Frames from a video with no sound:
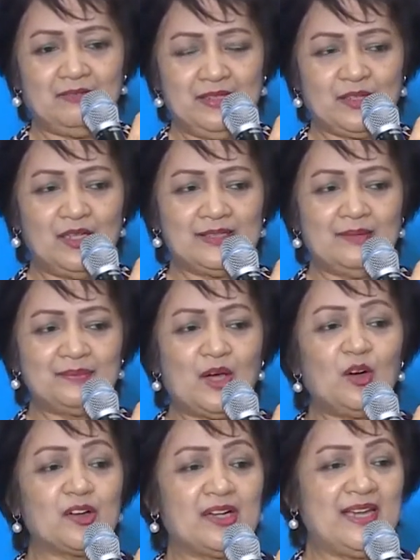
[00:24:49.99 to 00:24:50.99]
we call them the
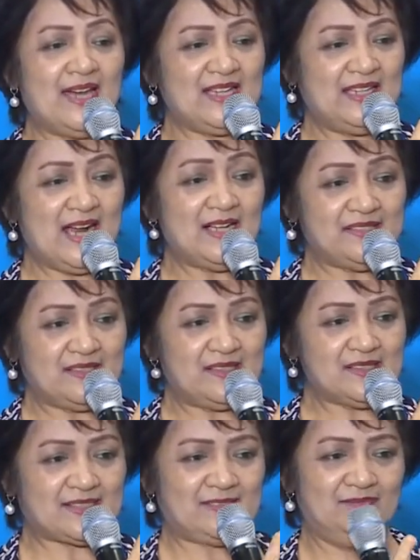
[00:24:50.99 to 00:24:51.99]
coronary
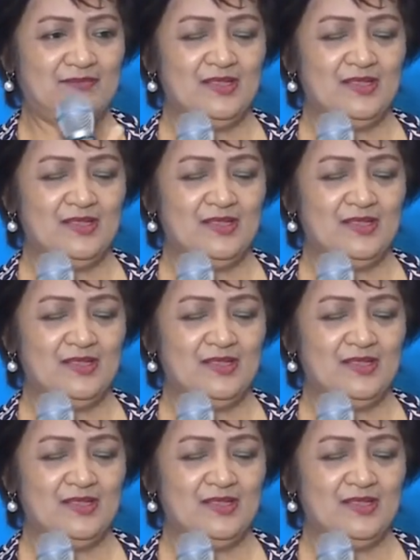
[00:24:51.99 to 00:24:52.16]
arteries.